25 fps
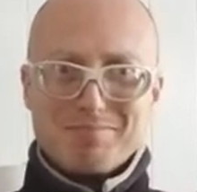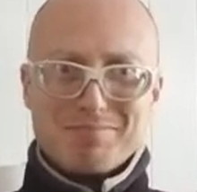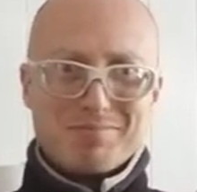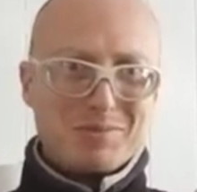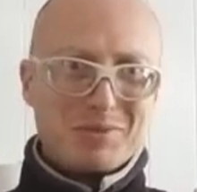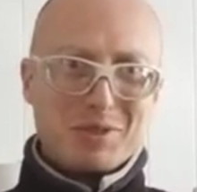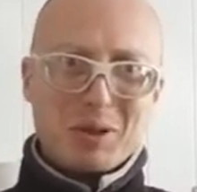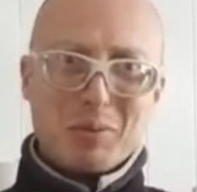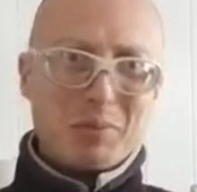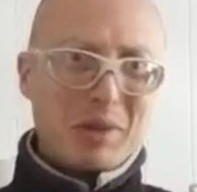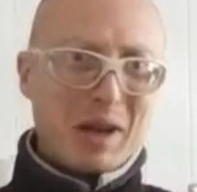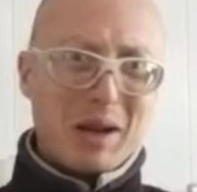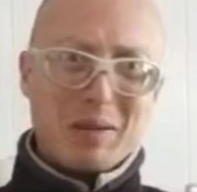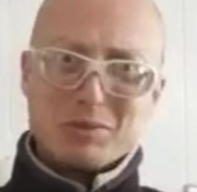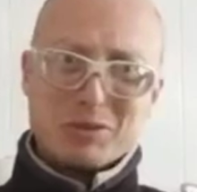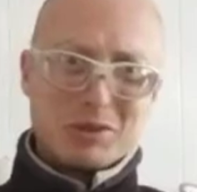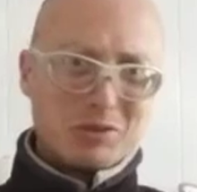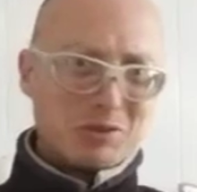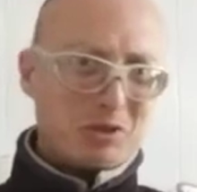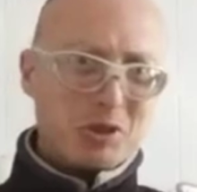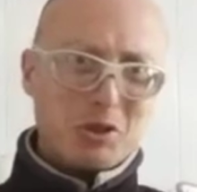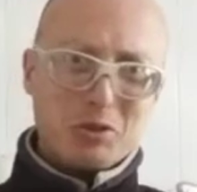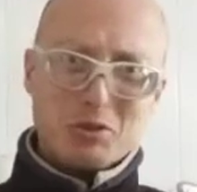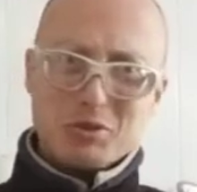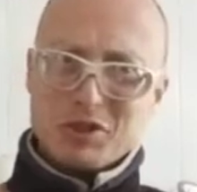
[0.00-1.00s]
Sometimes
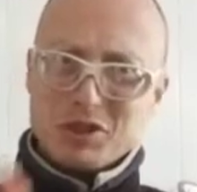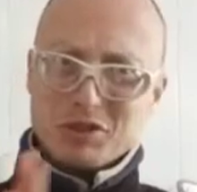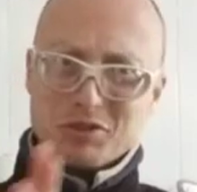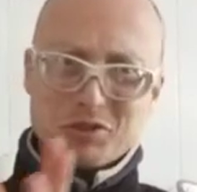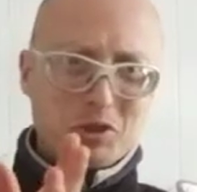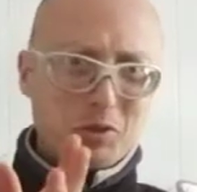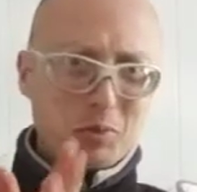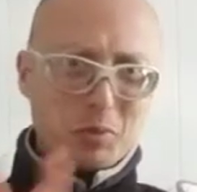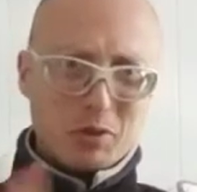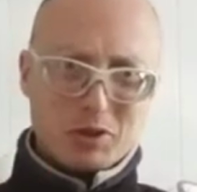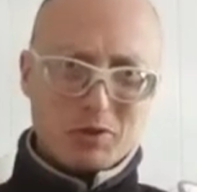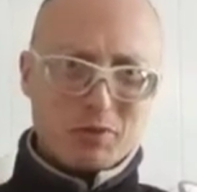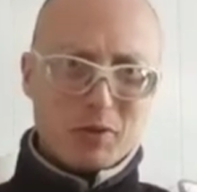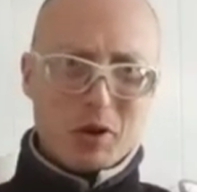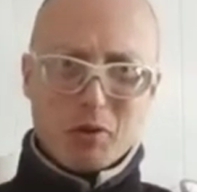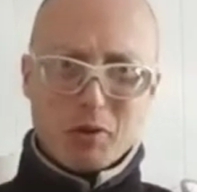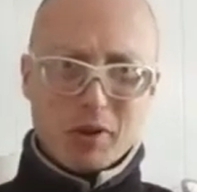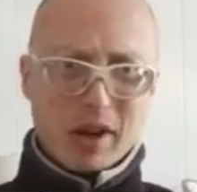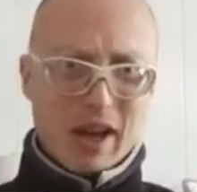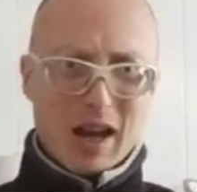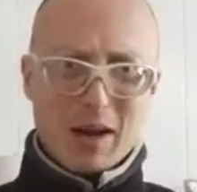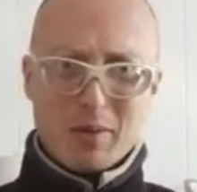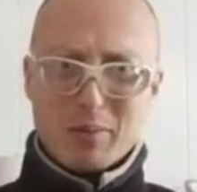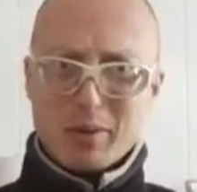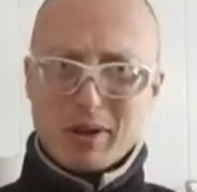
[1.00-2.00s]
there's just too much
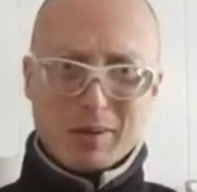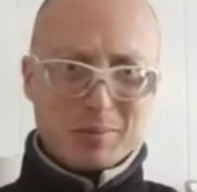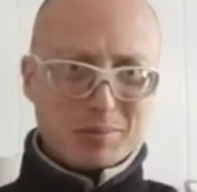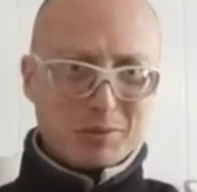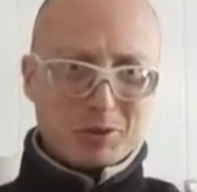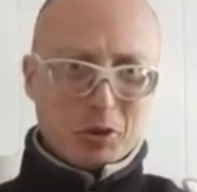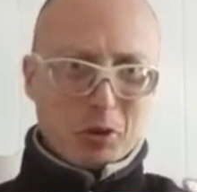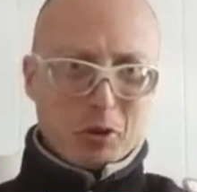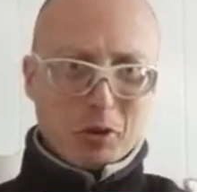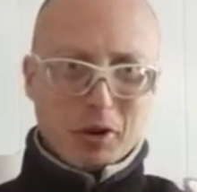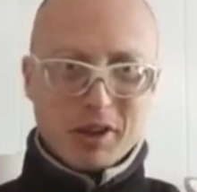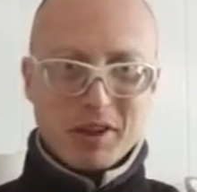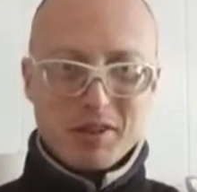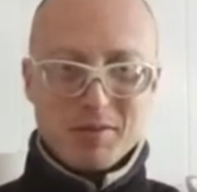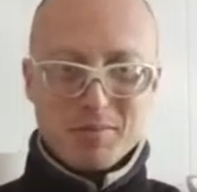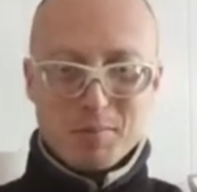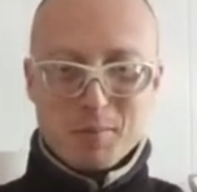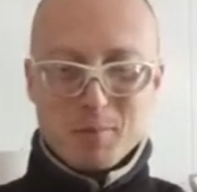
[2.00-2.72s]
vocab, I'm sorry.